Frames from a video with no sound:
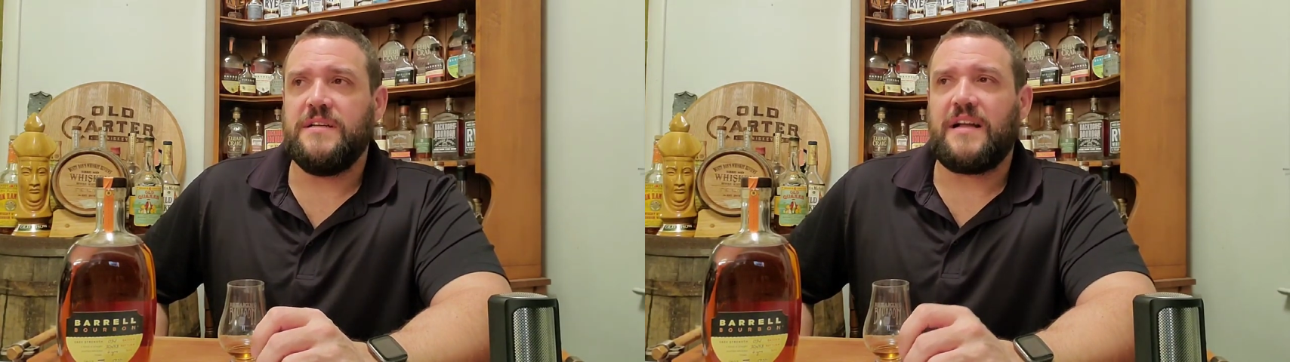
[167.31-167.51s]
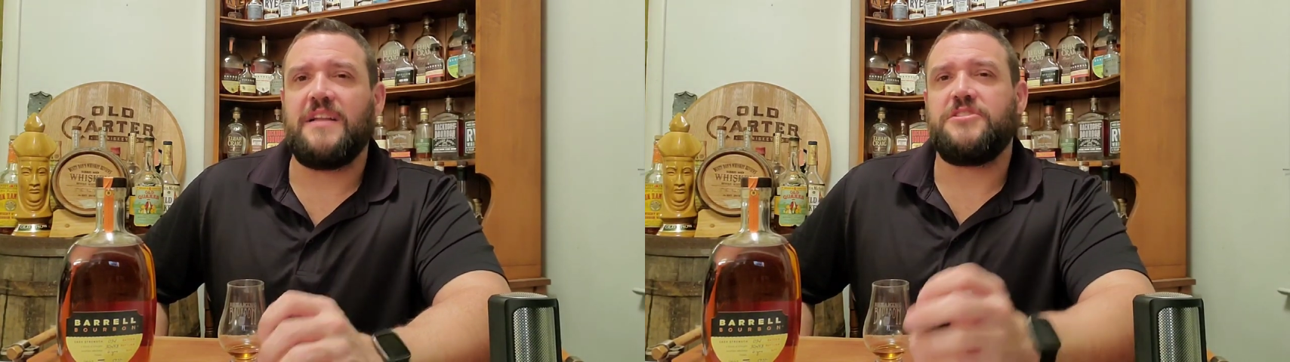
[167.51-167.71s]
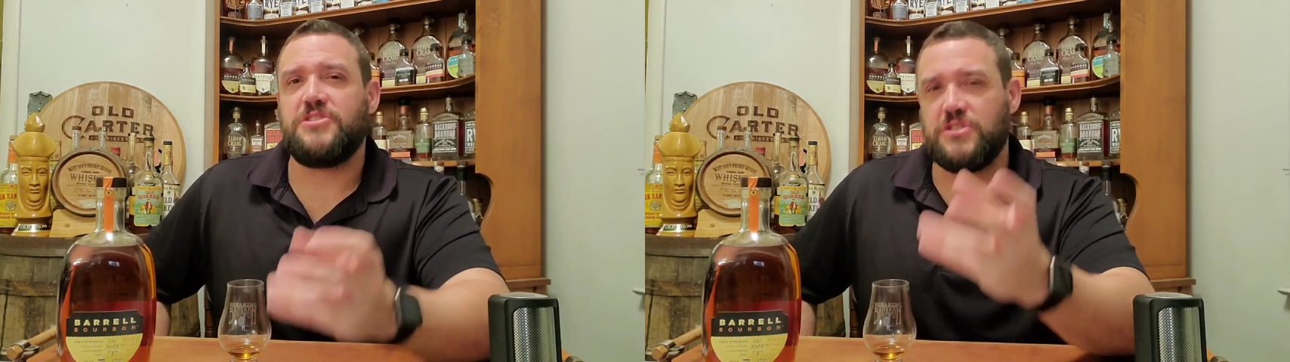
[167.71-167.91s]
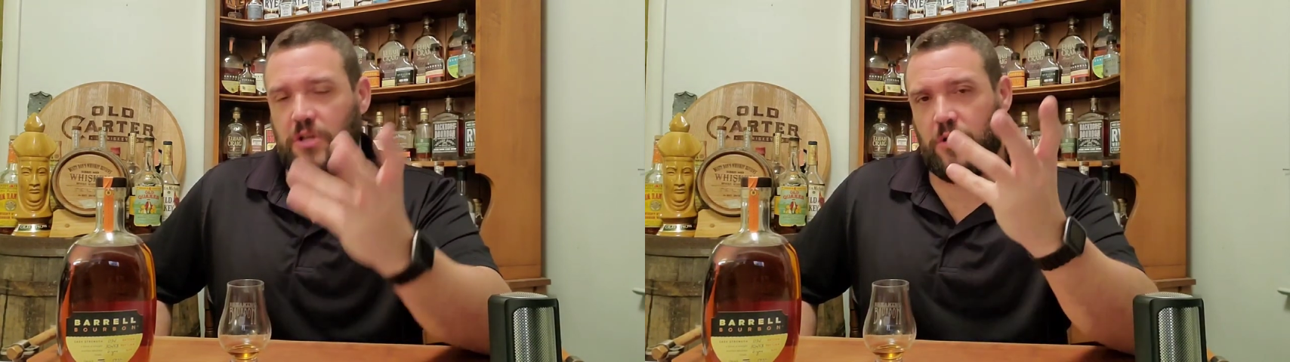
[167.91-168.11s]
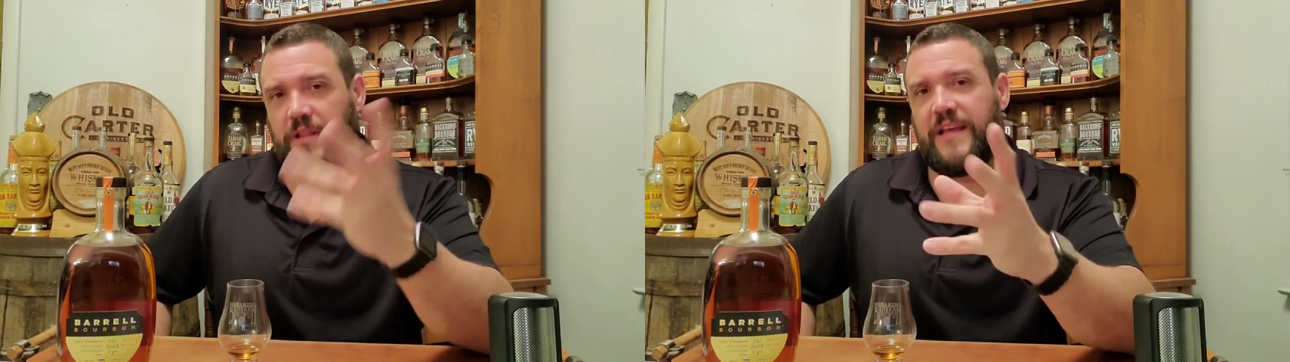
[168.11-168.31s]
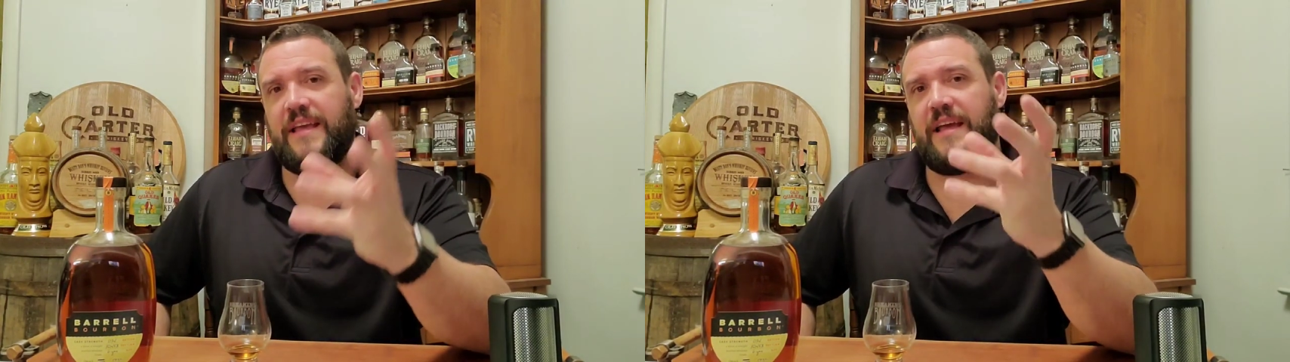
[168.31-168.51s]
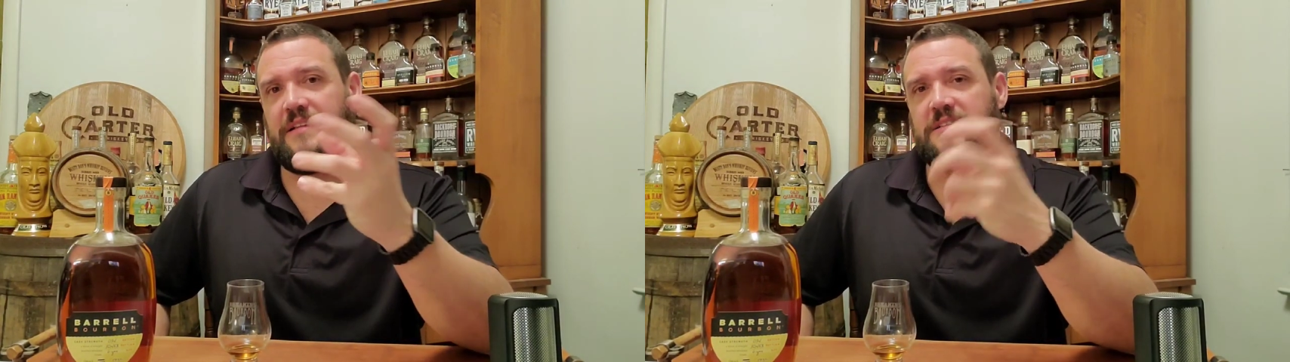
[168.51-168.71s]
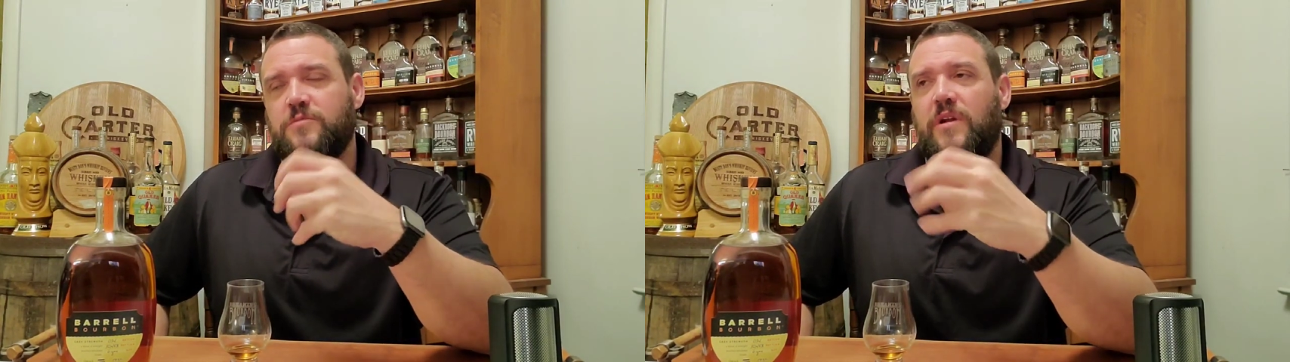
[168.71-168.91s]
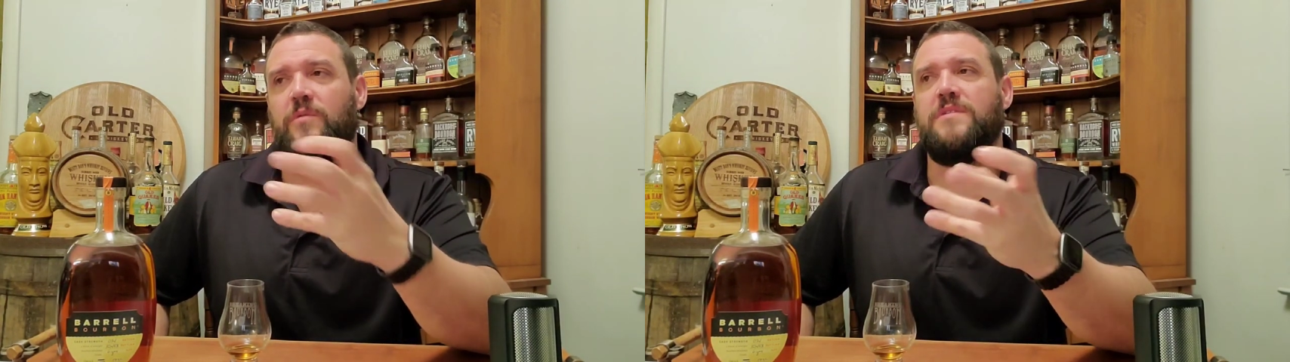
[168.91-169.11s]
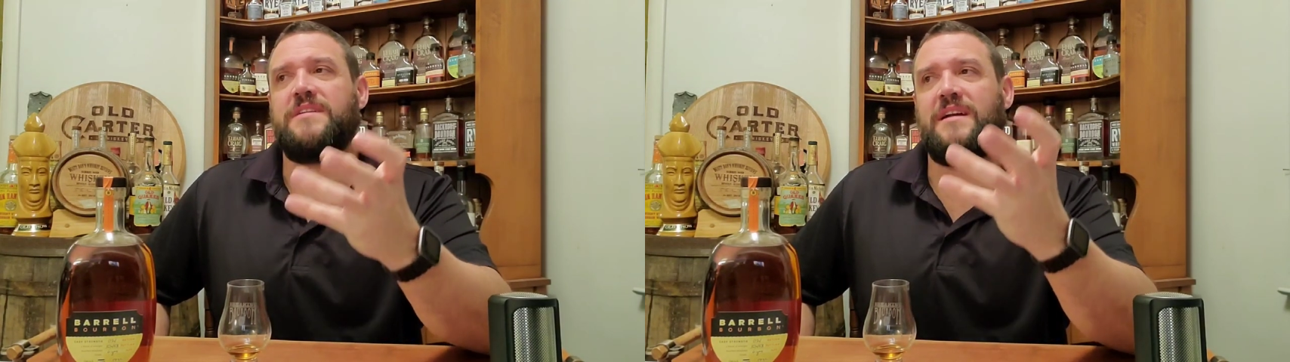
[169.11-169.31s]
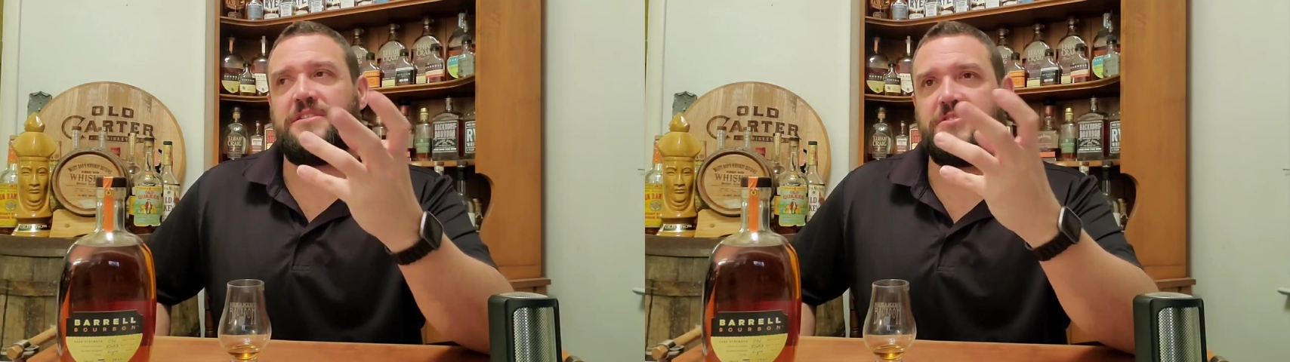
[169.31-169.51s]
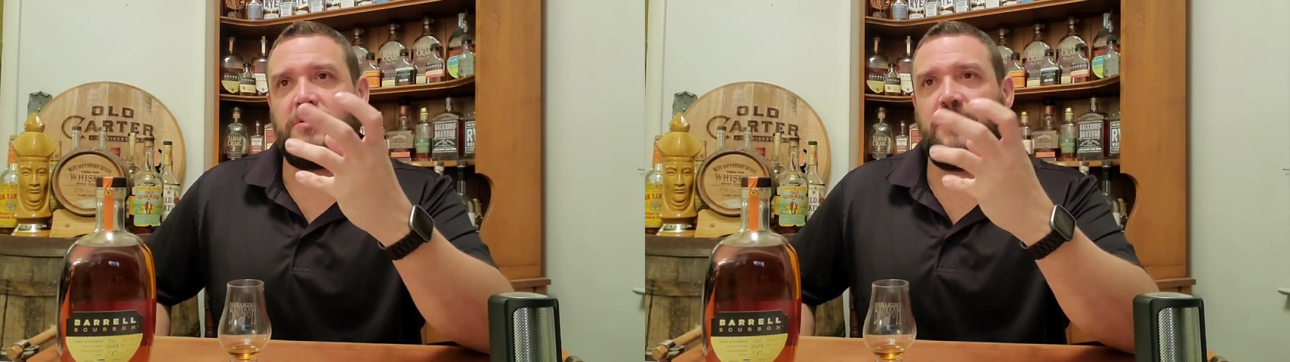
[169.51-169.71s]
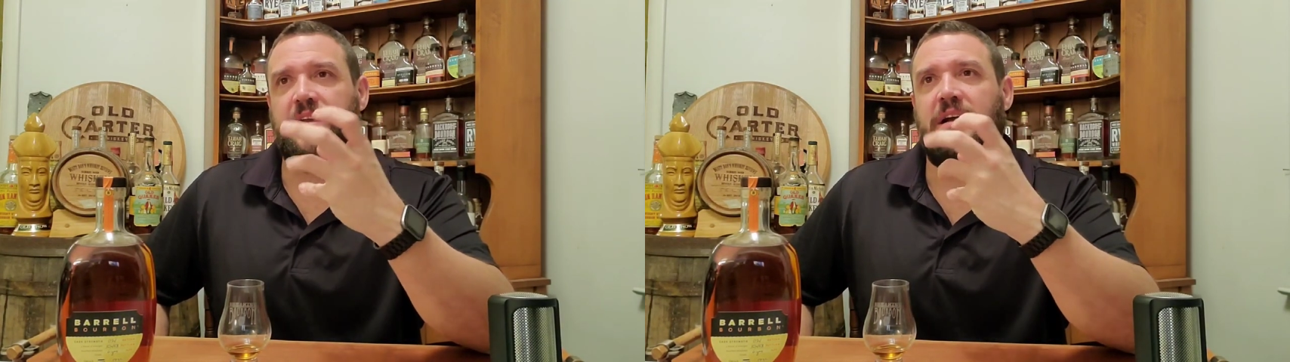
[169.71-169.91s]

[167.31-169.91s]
Kind of slowly, again, this is one of the ones that kind of slowly